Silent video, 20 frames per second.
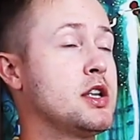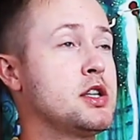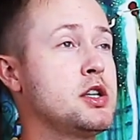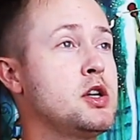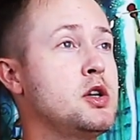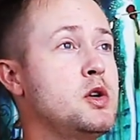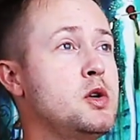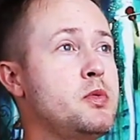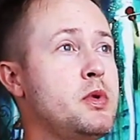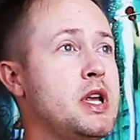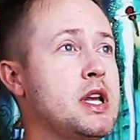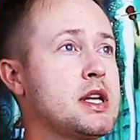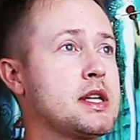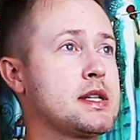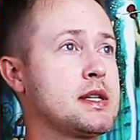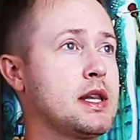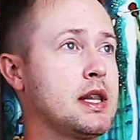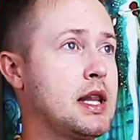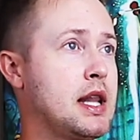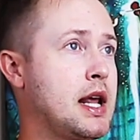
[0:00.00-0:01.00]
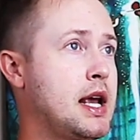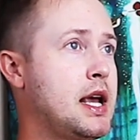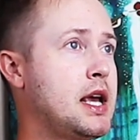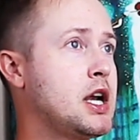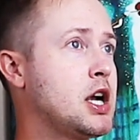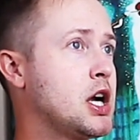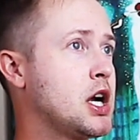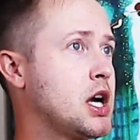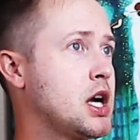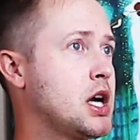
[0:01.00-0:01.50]
2 weeks
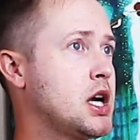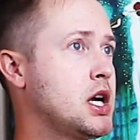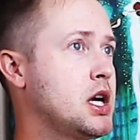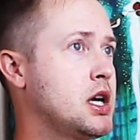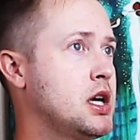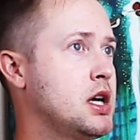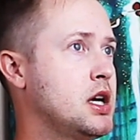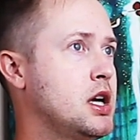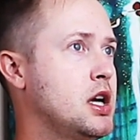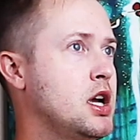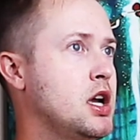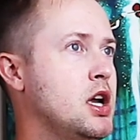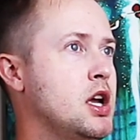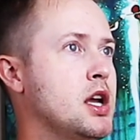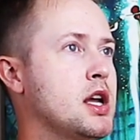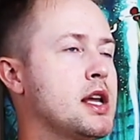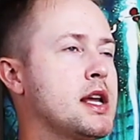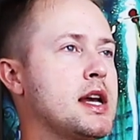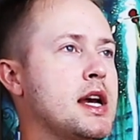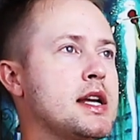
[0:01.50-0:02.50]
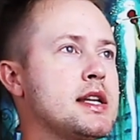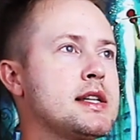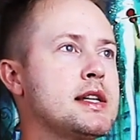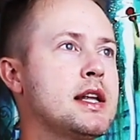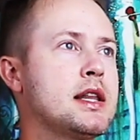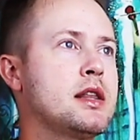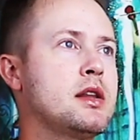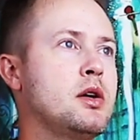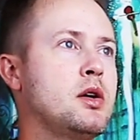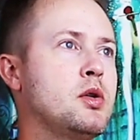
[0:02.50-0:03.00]
later, guests
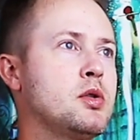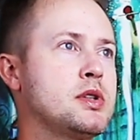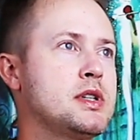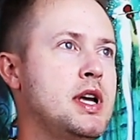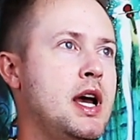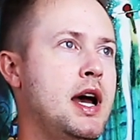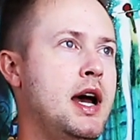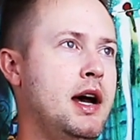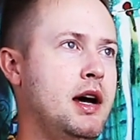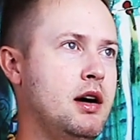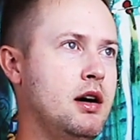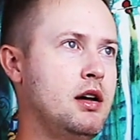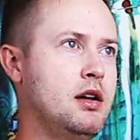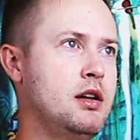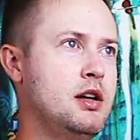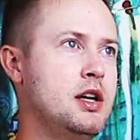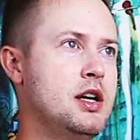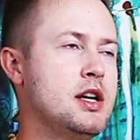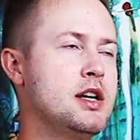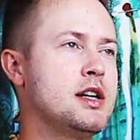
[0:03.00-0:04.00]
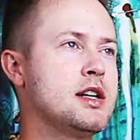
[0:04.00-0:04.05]
at the hotel